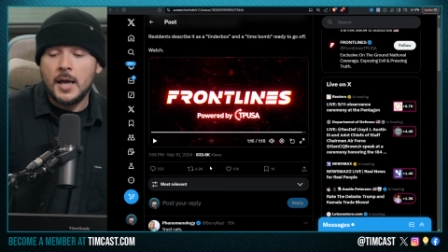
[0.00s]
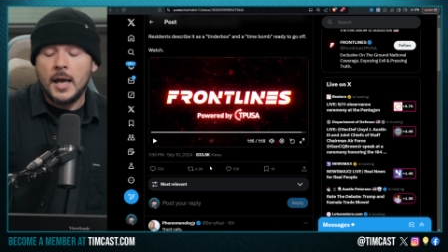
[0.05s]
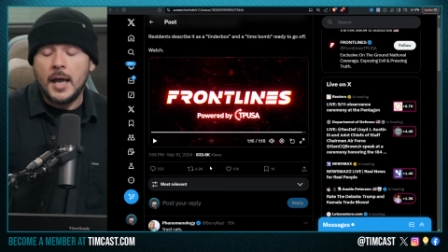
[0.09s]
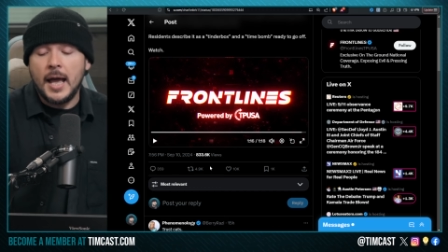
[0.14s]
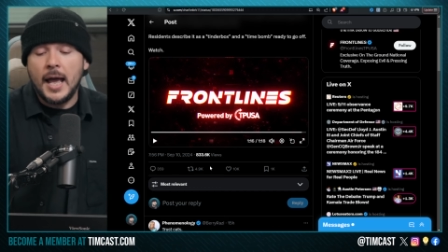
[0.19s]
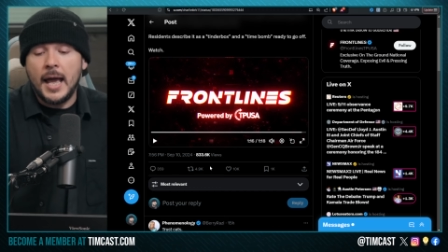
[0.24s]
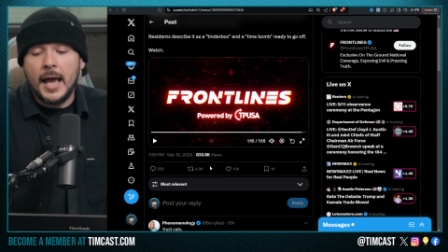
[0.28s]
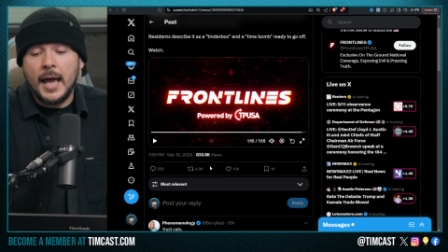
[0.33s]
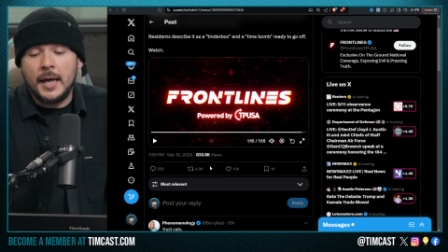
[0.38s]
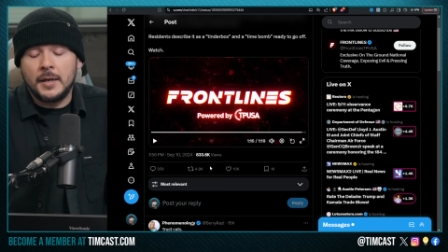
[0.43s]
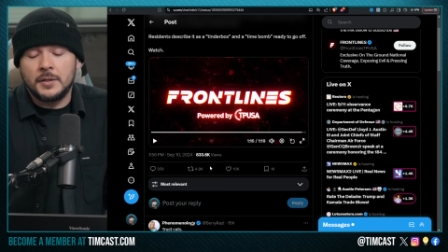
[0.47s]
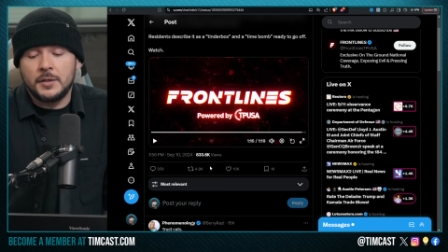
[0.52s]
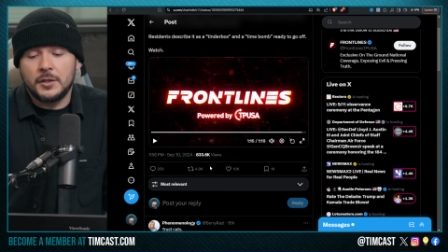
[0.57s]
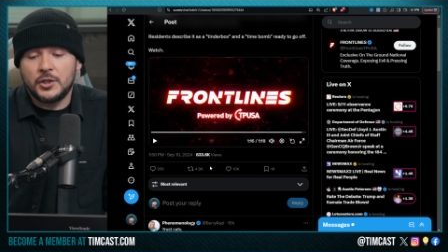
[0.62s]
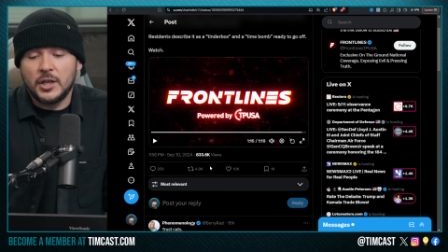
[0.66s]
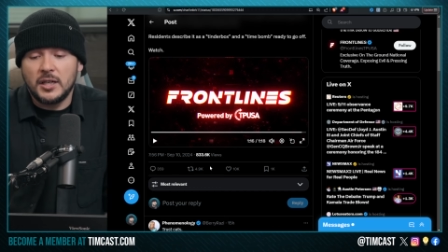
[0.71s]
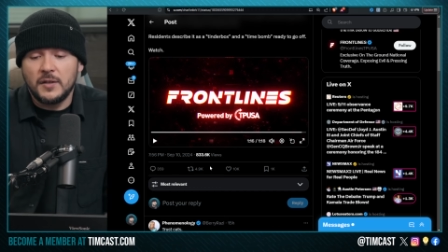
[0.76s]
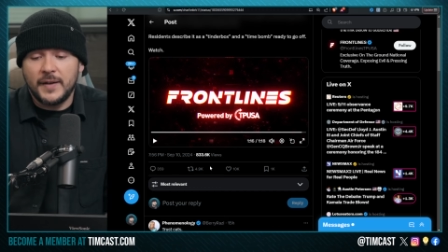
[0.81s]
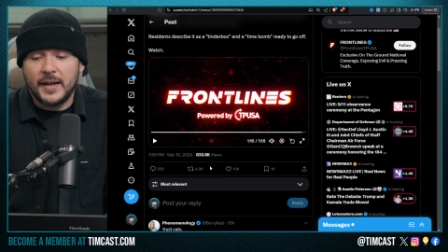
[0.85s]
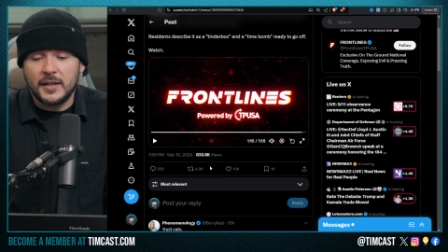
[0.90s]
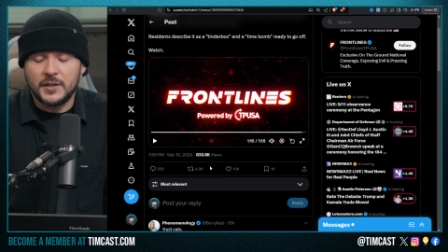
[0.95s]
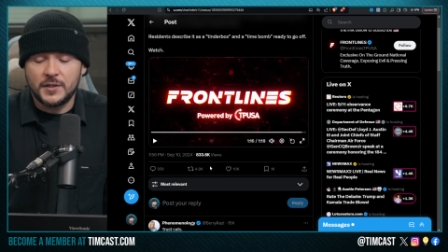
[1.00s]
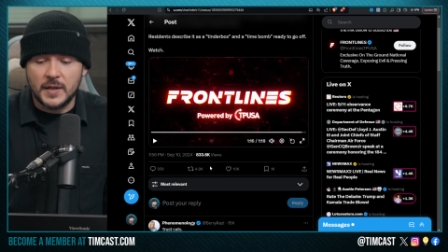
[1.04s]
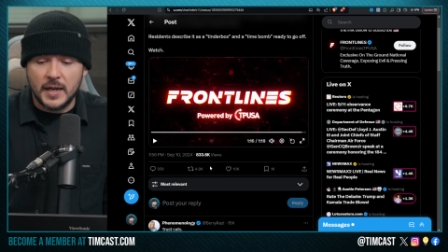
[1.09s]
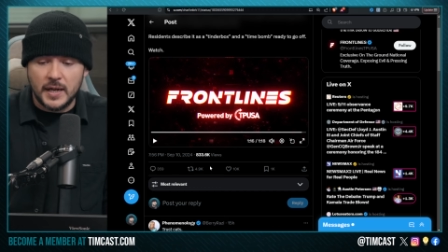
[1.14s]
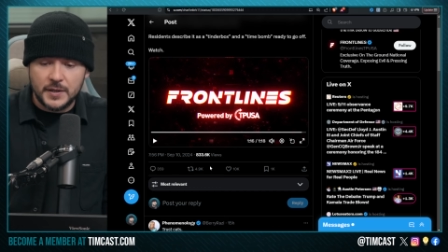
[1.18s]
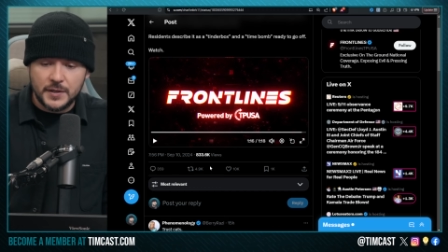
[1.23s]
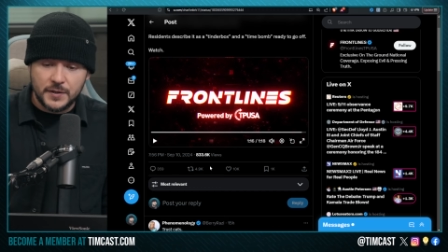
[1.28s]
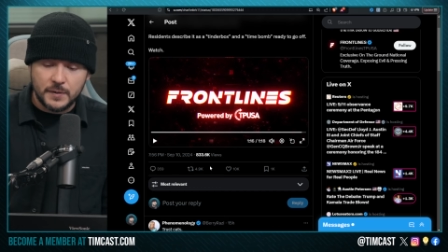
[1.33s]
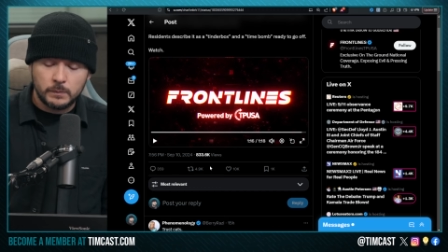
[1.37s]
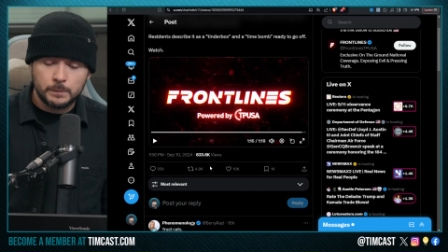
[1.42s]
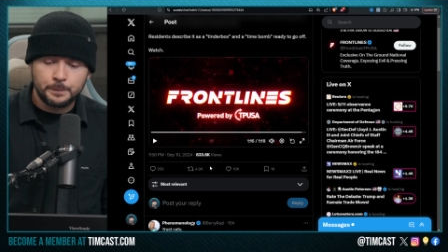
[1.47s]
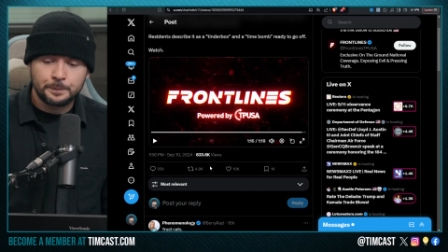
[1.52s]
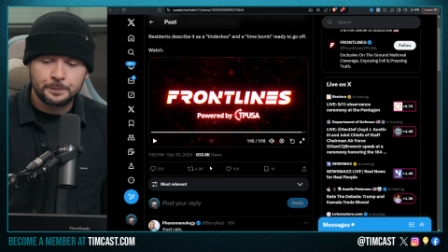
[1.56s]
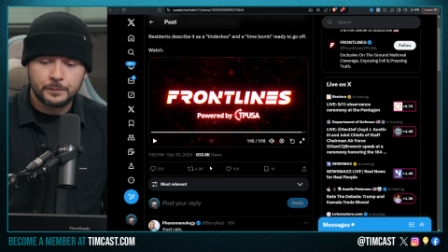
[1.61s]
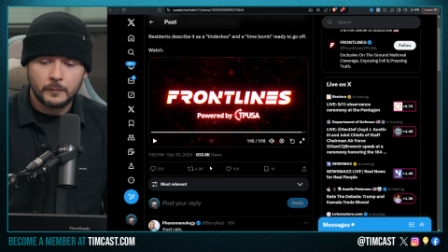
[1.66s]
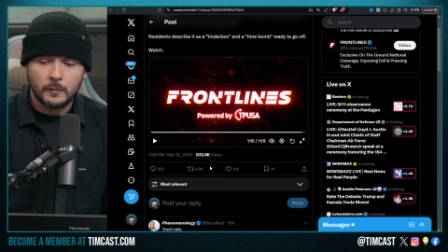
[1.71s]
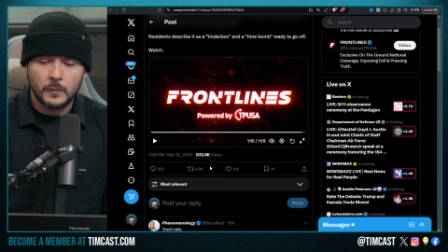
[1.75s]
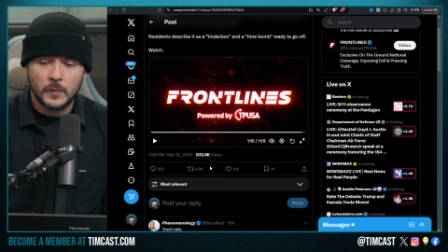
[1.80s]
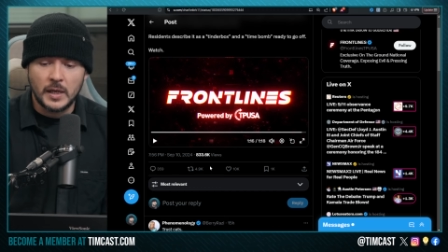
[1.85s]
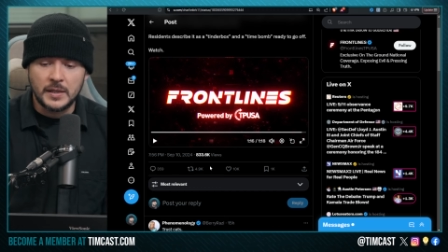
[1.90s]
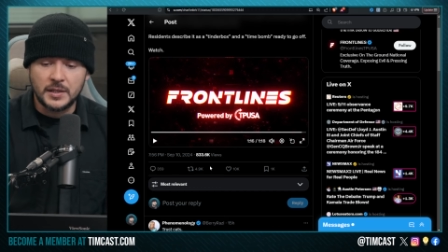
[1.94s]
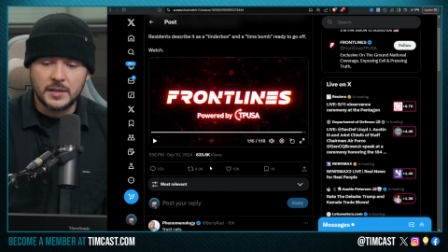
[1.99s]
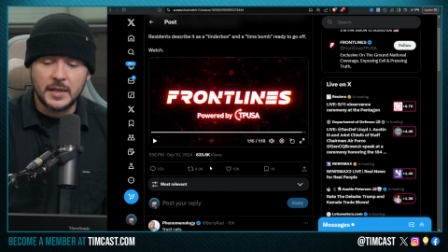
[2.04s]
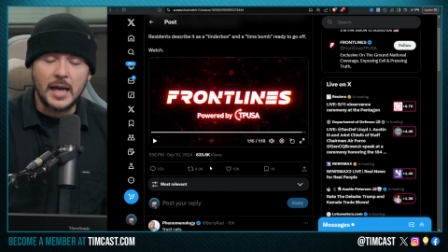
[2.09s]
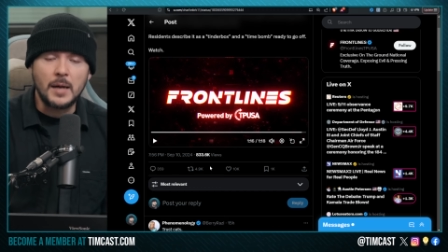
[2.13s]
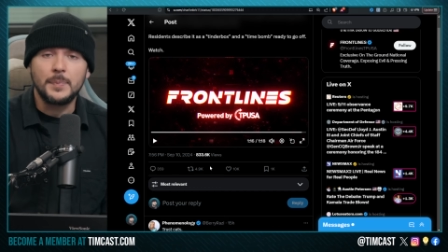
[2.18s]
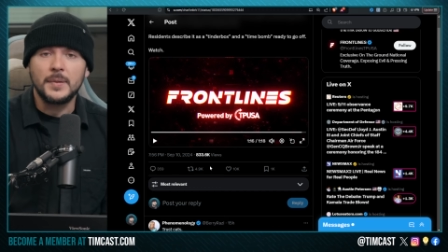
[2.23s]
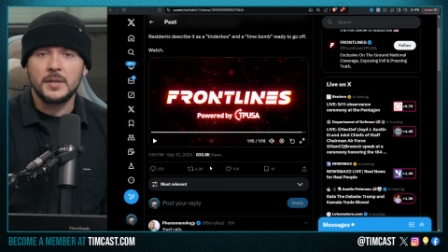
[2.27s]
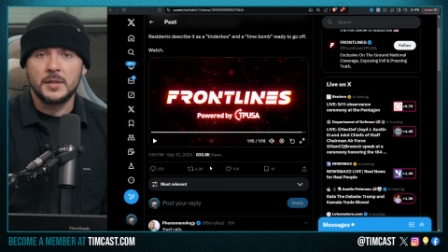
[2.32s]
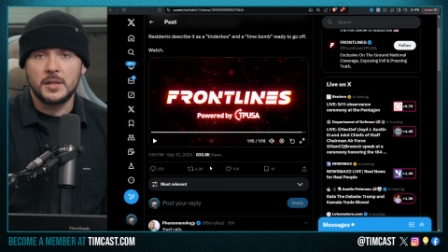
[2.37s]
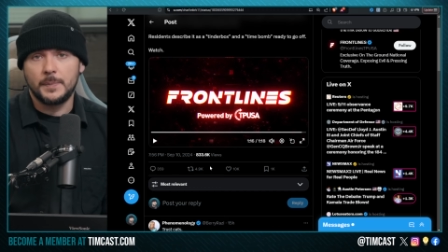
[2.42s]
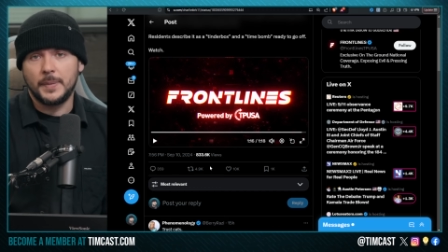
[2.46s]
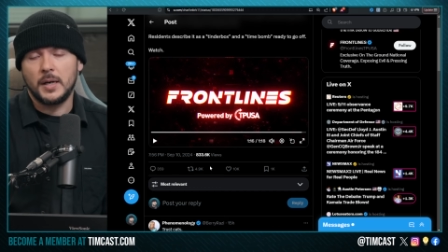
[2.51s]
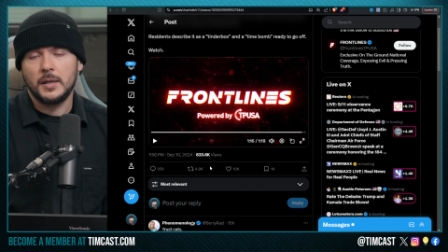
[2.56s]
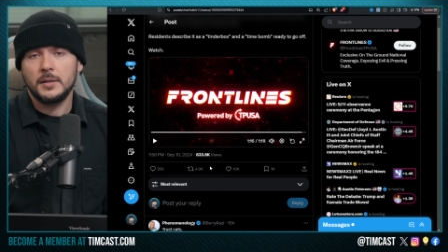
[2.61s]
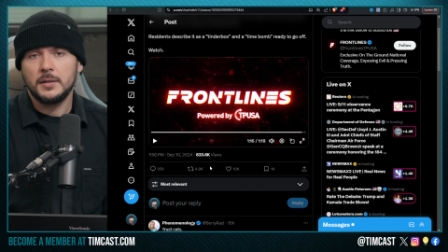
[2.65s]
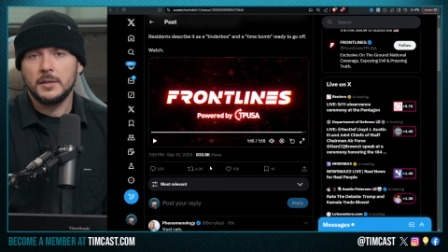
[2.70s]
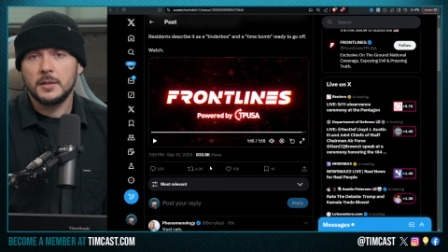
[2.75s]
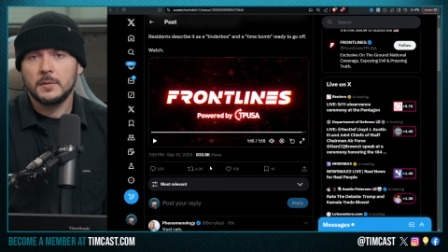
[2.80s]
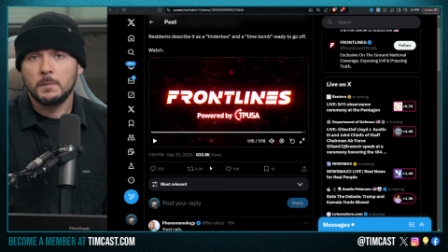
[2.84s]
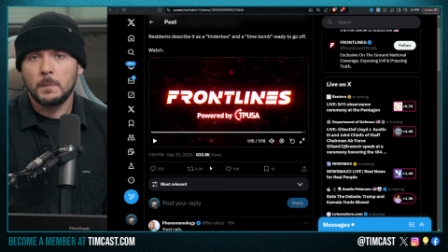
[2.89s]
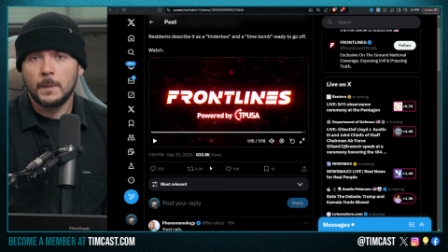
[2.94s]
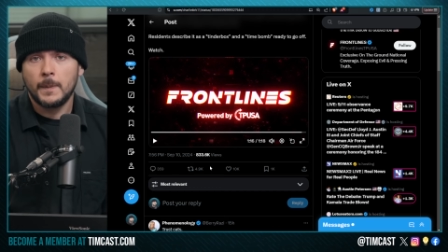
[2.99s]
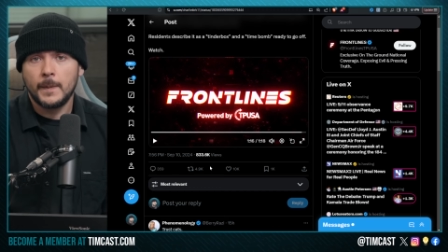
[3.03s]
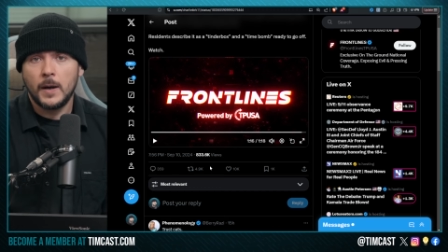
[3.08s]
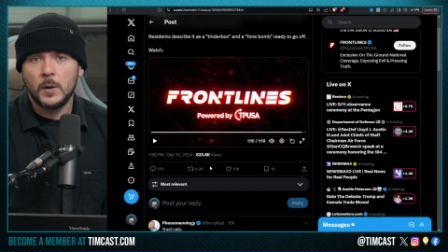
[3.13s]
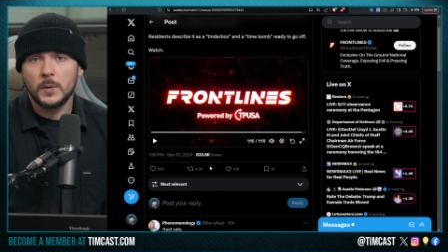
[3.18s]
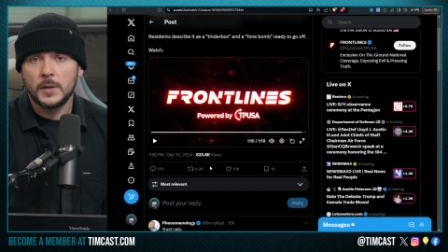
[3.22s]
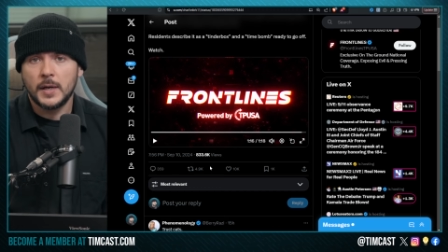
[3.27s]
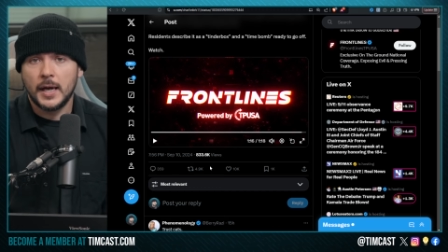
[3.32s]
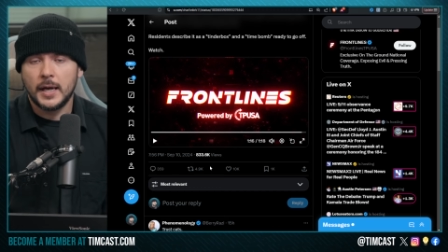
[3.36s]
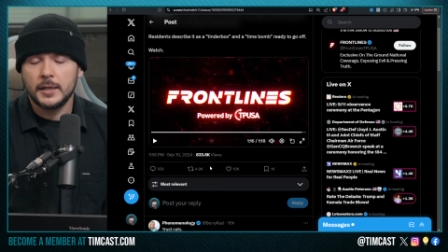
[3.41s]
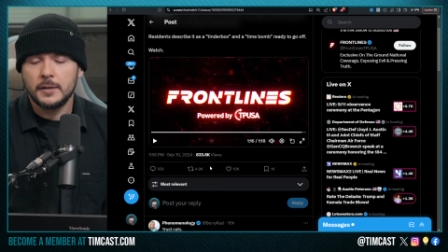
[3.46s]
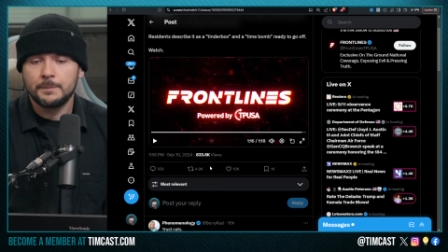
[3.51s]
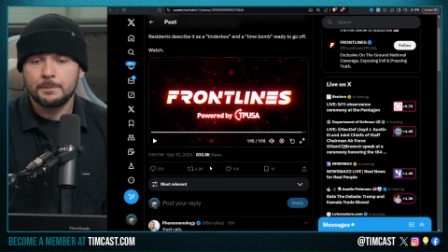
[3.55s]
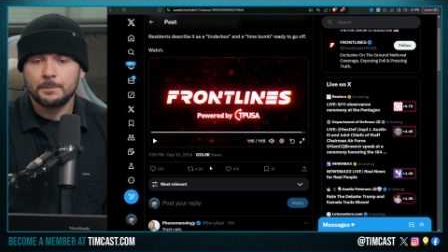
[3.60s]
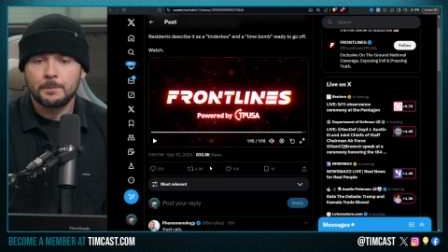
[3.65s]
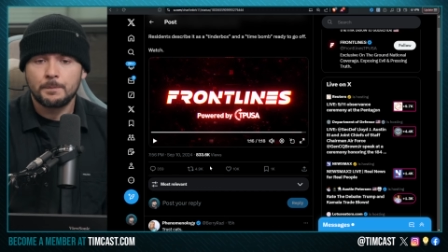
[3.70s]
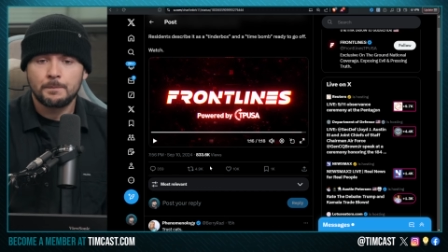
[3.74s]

And J.D. Vance says, it's not been debunked, okay?